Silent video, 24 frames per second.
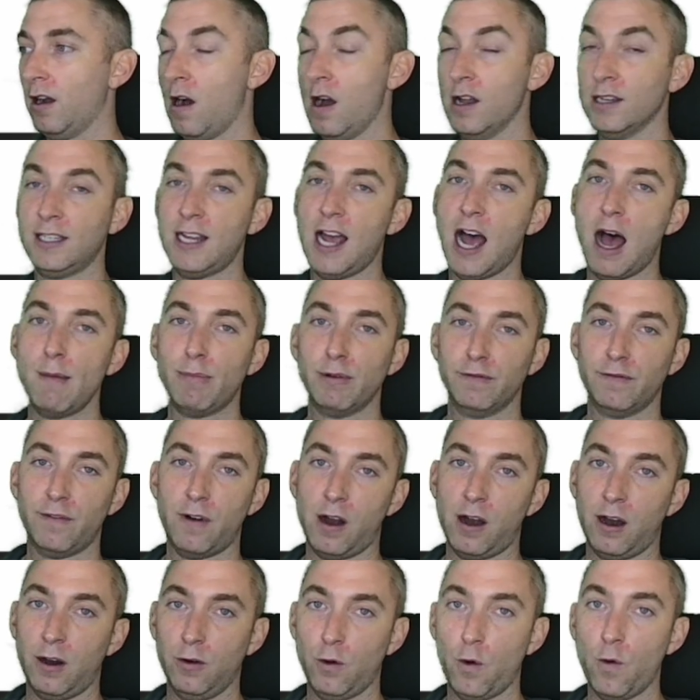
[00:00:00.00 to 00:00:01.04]
on top of
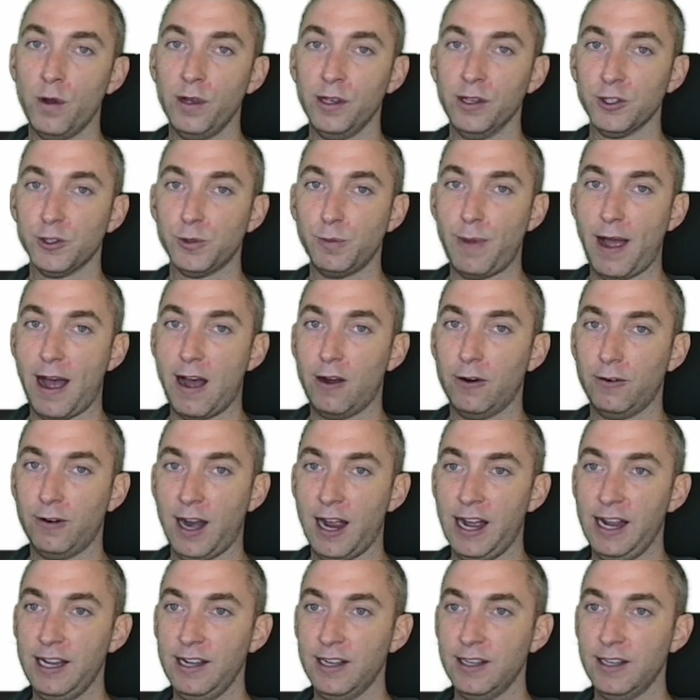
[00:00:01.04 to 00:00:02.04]
our oil spout, right?